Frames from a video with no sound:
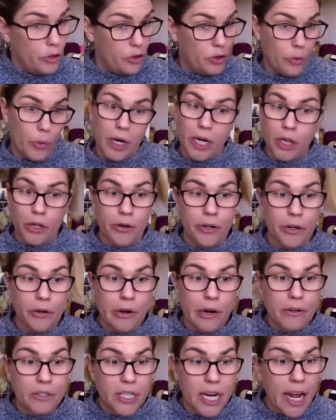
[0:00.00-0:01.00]
Do you want to learn to
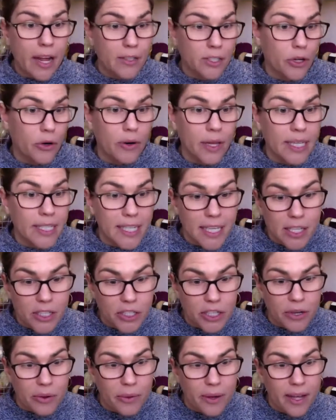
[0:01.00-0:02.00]
crochet? I'll totally
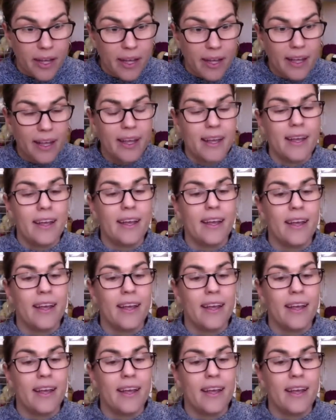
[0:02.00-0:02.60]
teach you.